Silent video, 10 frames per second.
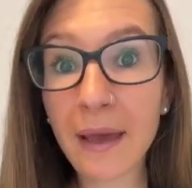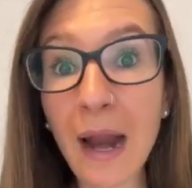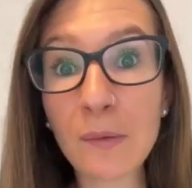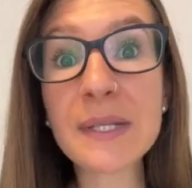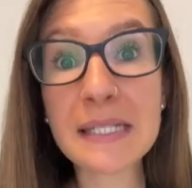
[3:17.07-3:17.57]

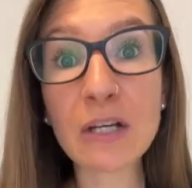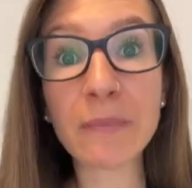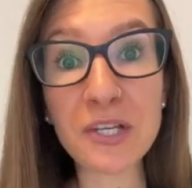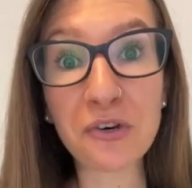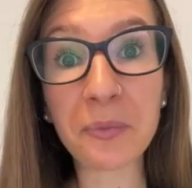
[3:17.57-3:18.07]
And I was
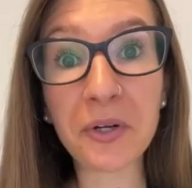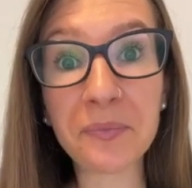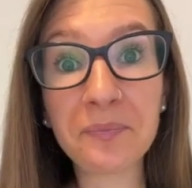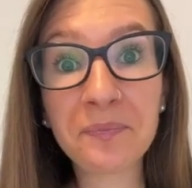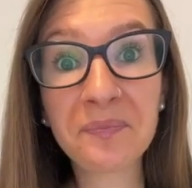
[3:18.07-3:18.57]
still
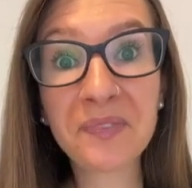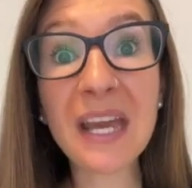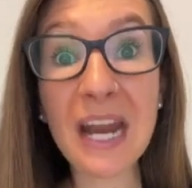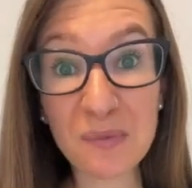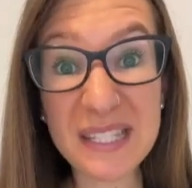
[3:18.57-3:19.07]
miserable.
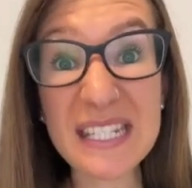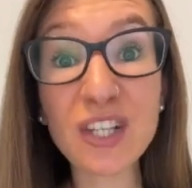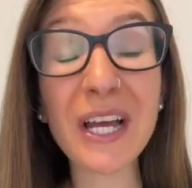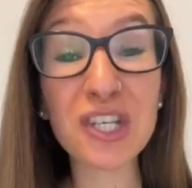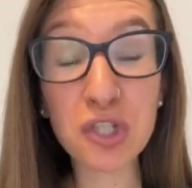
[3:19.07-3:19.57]
And I was
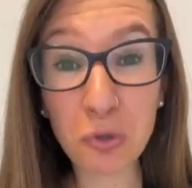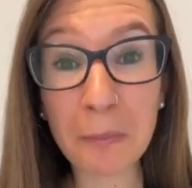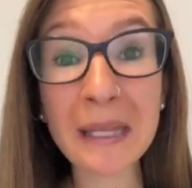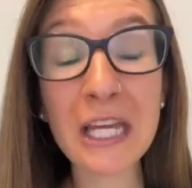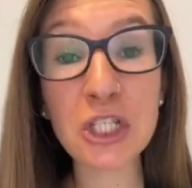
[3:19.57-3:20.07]
still
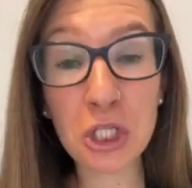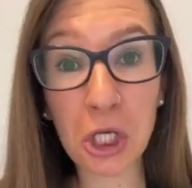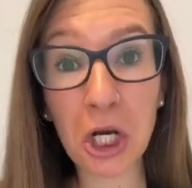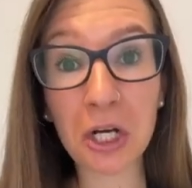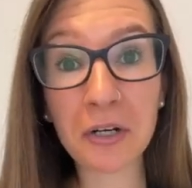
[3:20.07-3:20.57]
extremely
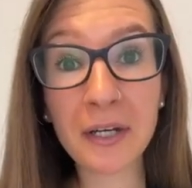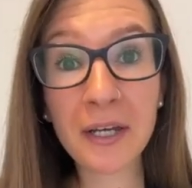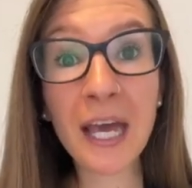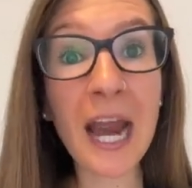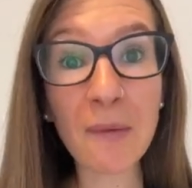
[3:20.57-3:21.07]
insecure.
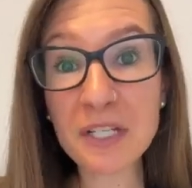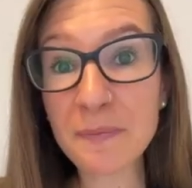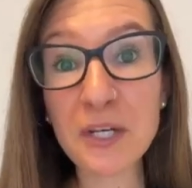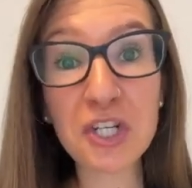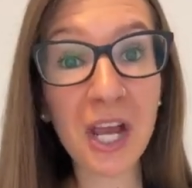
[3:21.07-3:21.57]
And I
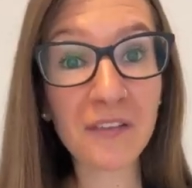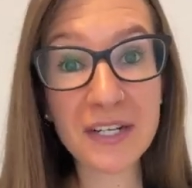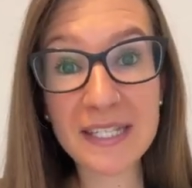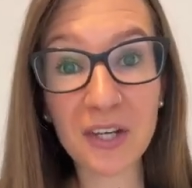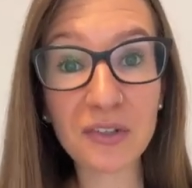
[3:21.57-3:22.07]
was binging
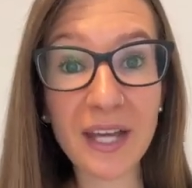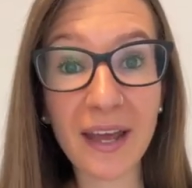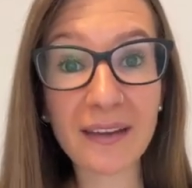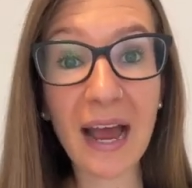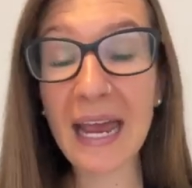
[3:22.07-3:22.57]
every single
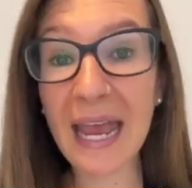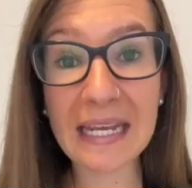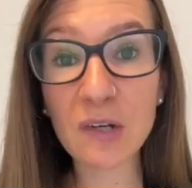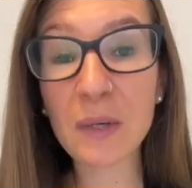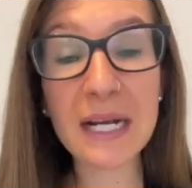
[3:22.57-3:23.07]
day. I
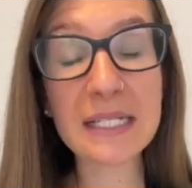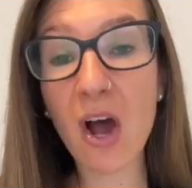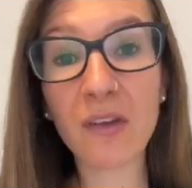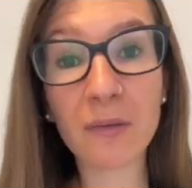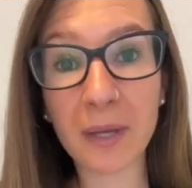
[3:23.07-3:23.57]
hated what I
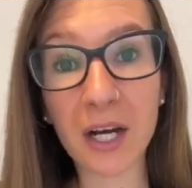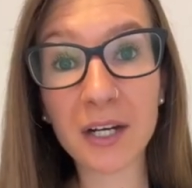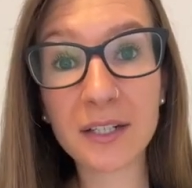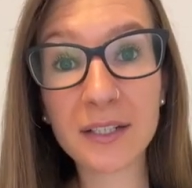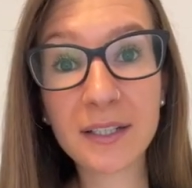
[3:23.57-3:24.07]
saw in the
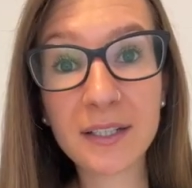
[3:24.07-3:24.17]
mirror.